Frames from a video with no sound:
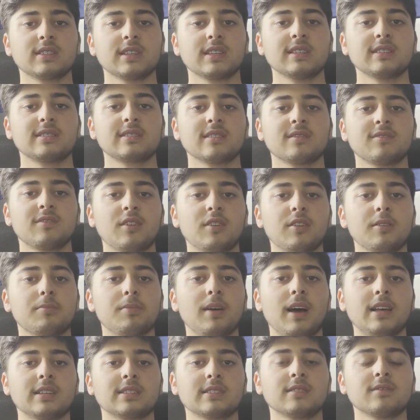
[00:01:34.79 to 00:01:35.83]
it's a very
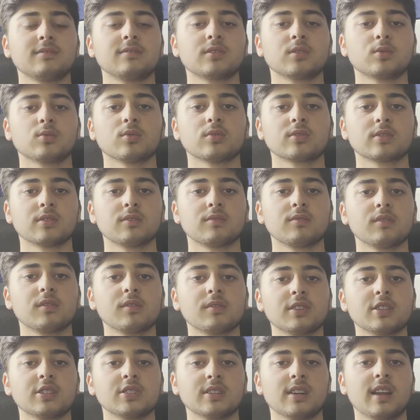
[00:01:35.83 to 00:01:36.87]
passive source of
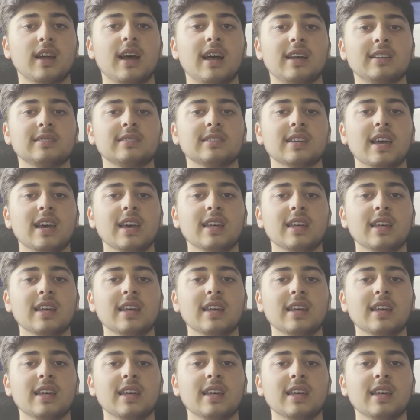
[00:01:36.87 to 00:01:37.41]
revision and